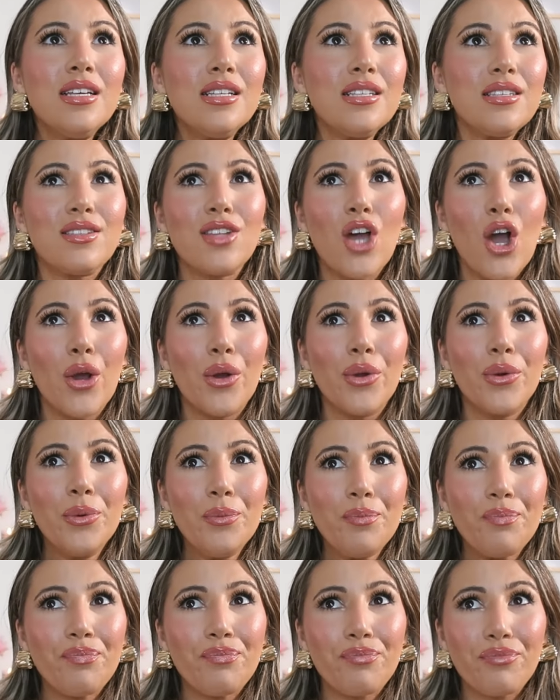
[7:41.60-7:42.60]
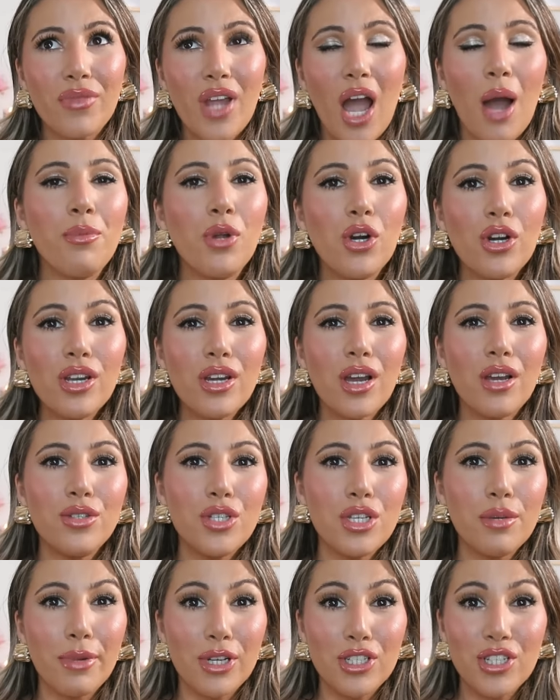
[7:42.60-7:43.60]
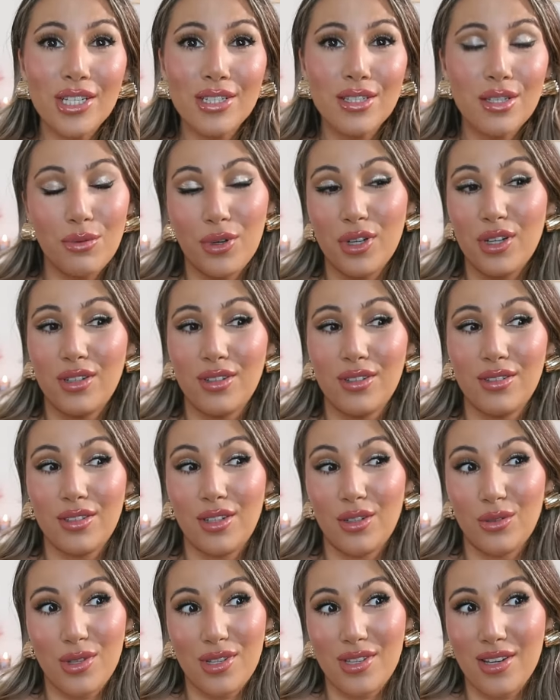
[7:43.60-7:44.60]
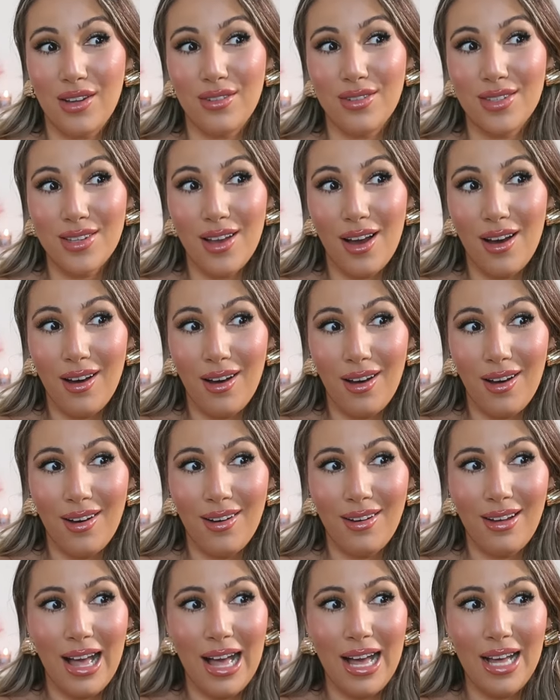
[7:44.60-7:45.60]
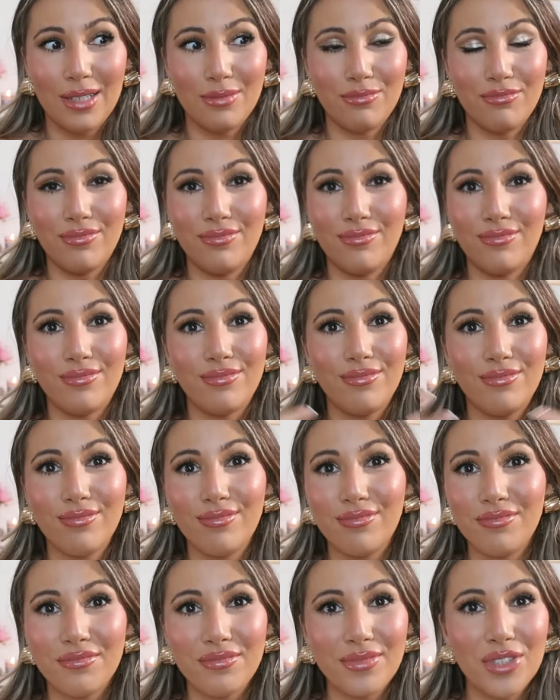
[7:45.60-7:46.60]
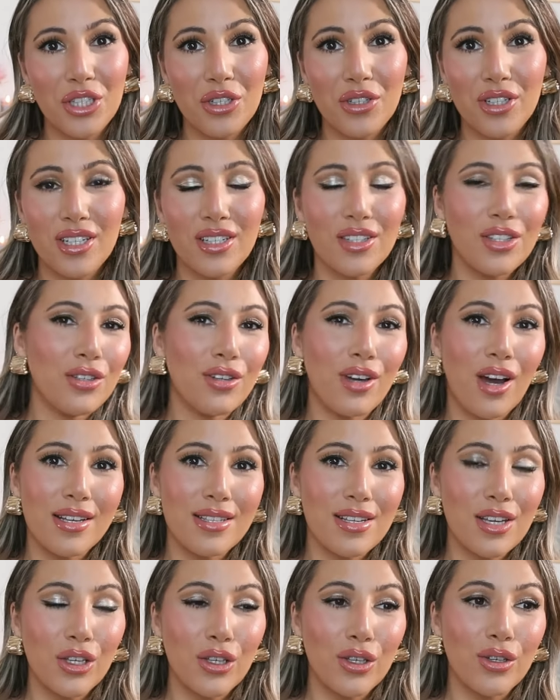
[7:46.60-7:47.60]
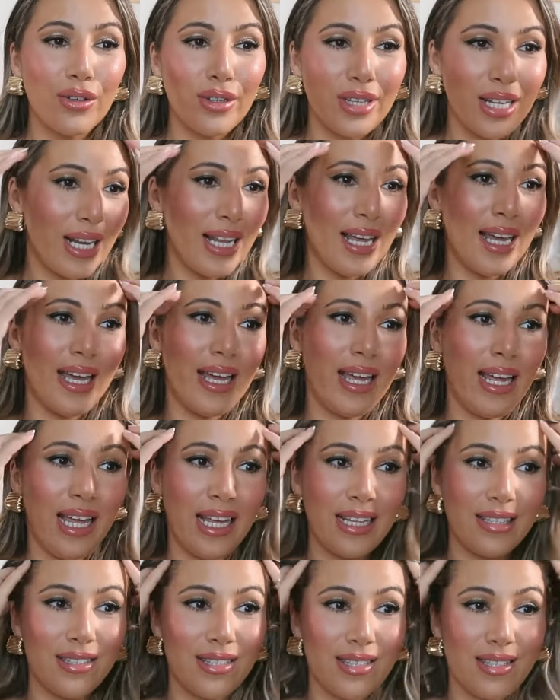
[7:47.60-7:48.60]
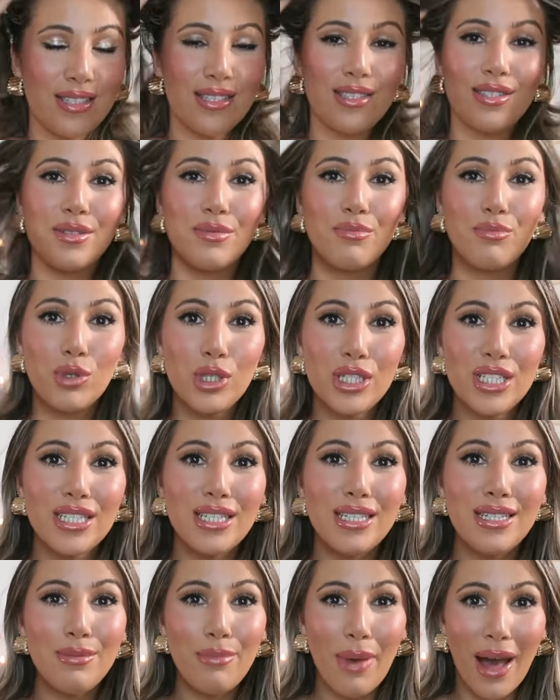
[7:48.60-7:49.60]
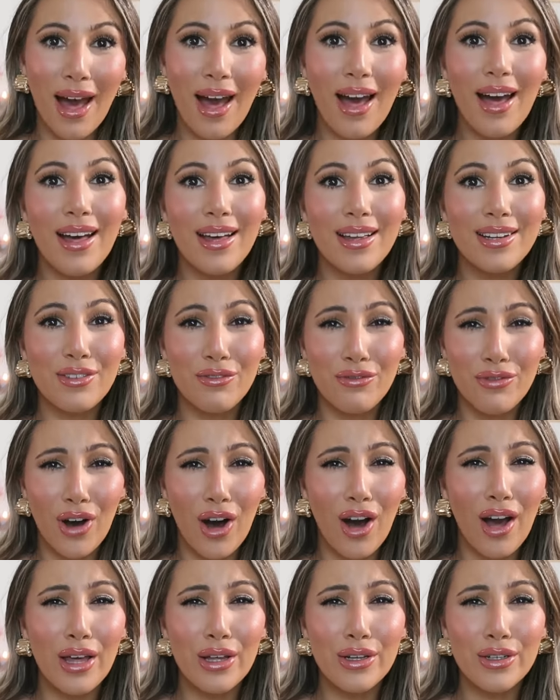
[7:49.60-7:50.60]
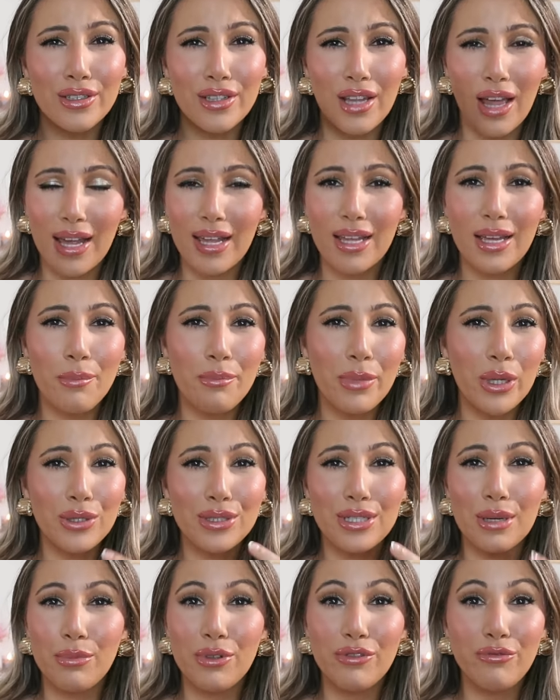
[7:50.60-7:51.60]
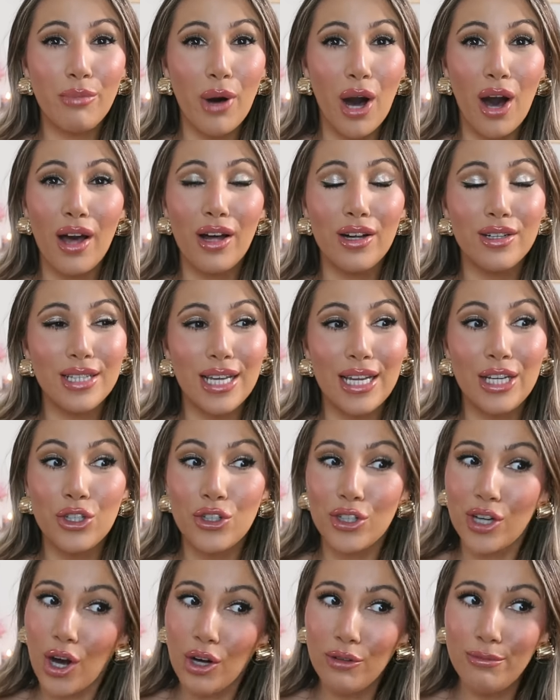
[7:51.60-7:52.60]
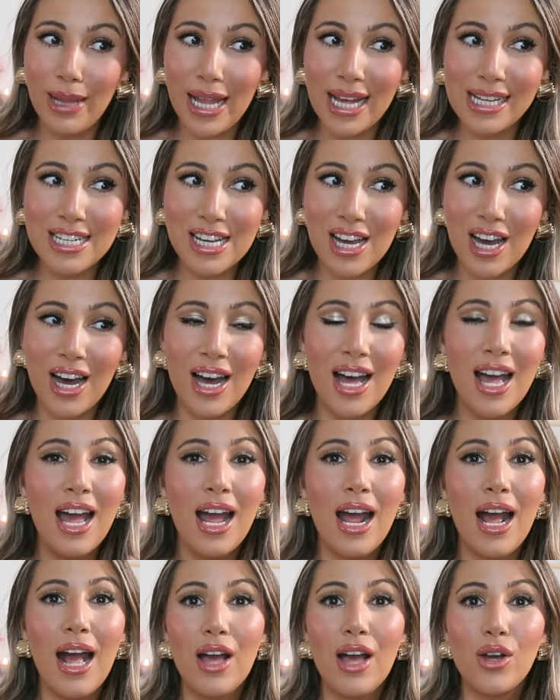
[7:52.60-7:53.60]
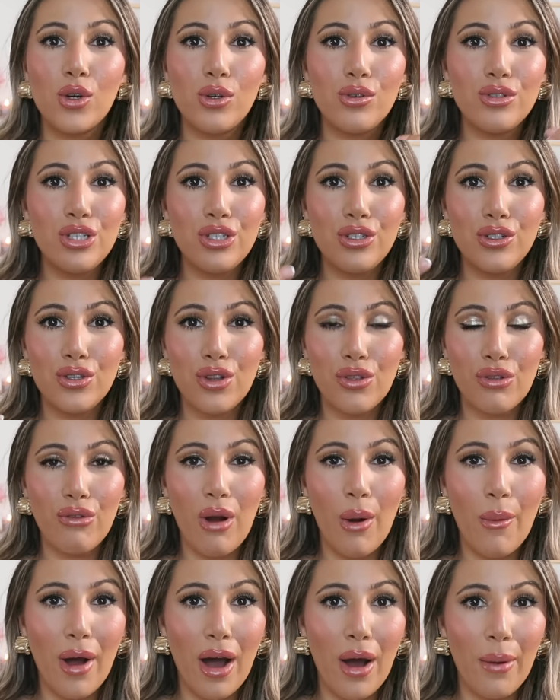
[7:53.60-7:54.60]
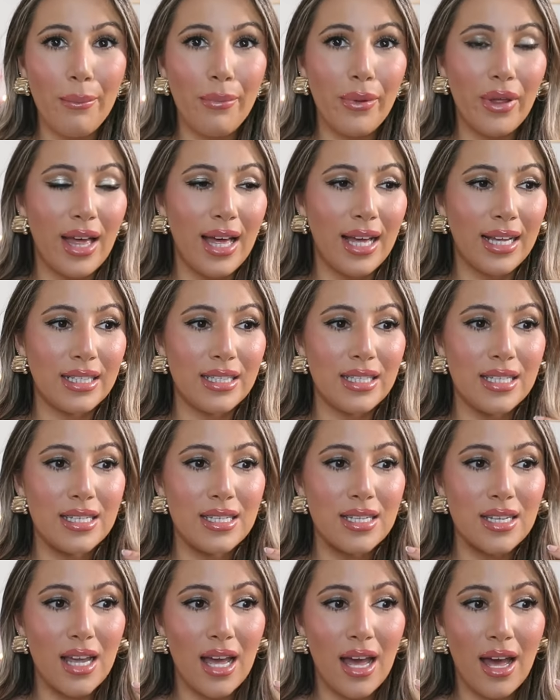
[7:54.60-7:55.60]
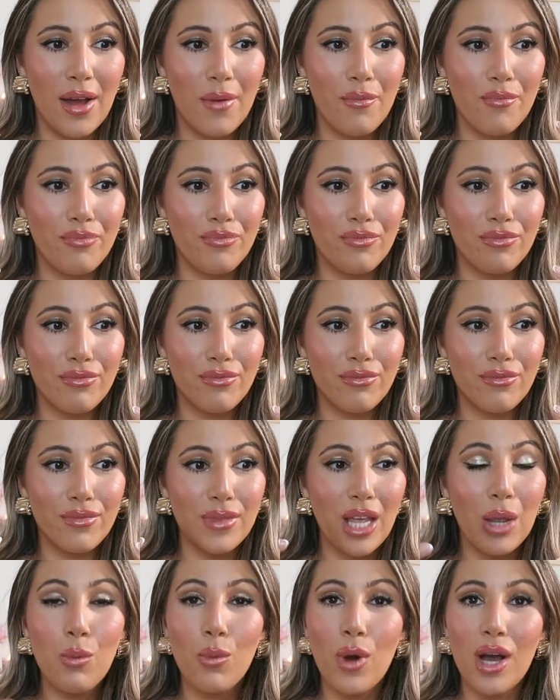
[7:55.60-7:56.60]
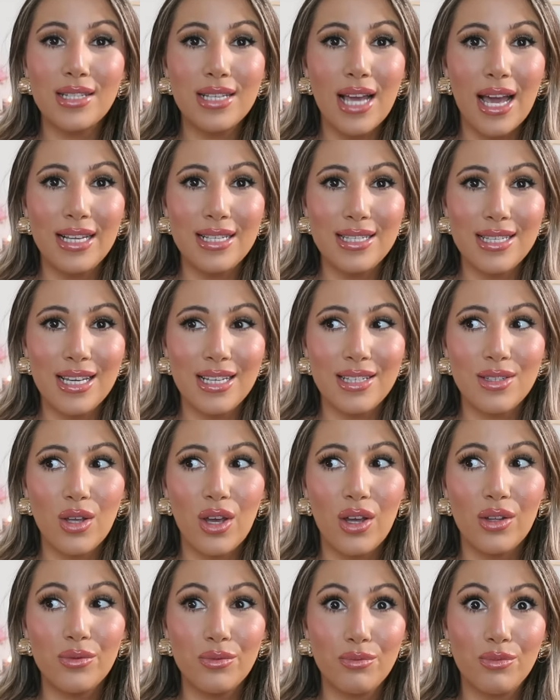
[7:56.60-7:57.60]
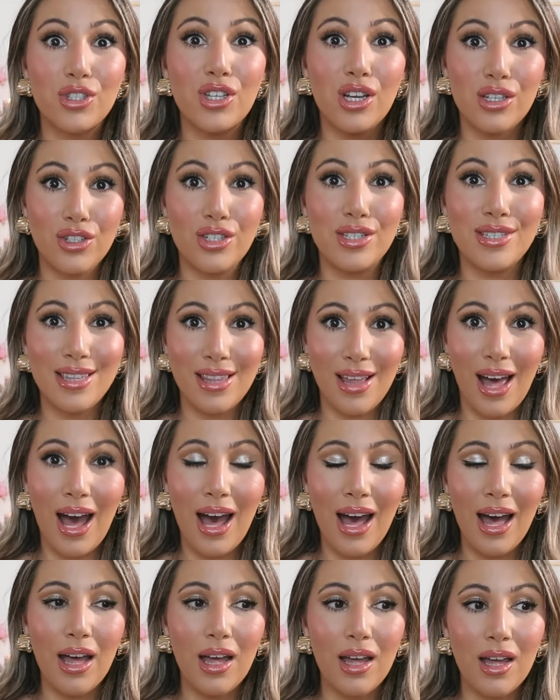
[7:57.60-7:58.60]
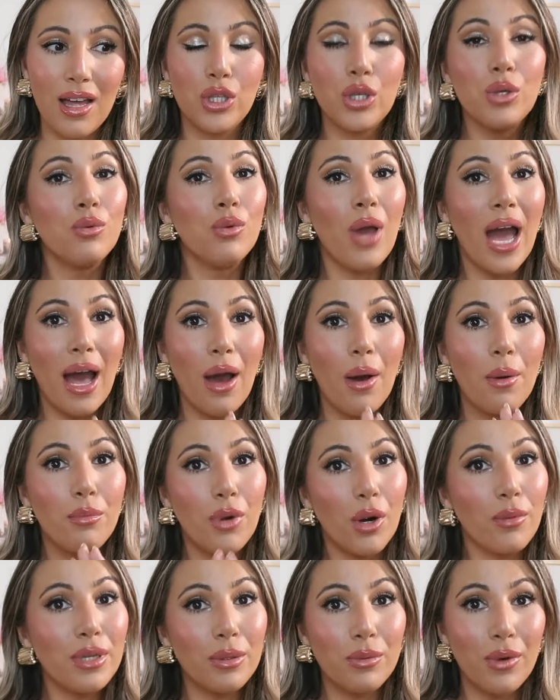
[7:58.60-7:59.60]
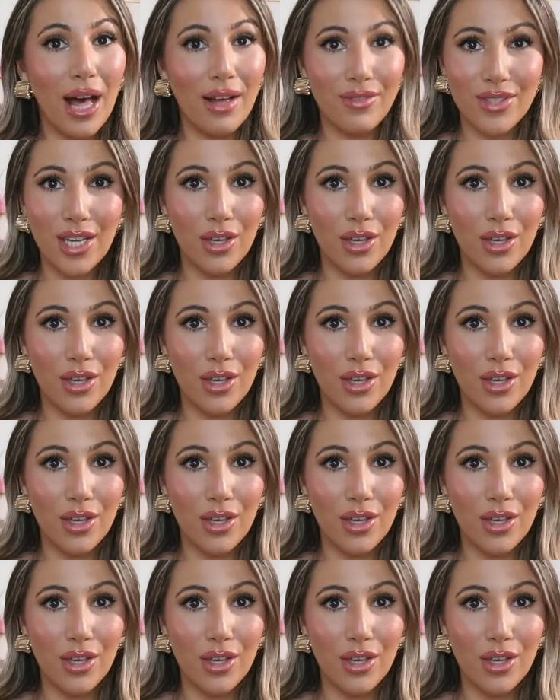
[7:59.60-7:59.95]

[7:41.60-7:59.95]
so I'm not gonna go too much into what gallstones are. You guys can Google it. It's pretty bad and bile, like buildup of bile in your gallbladder, causing you to throw up. And in worst cases such as that, you probably will have